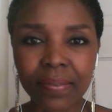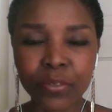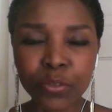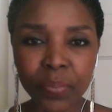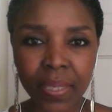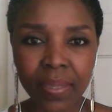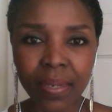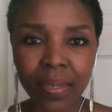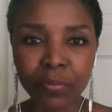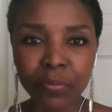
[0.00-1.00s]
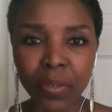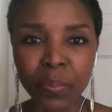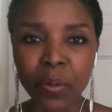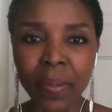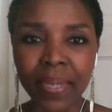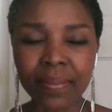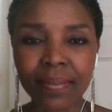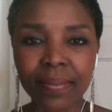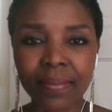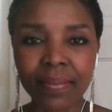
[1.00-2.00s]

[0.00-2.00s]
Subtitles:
to be there for a moment,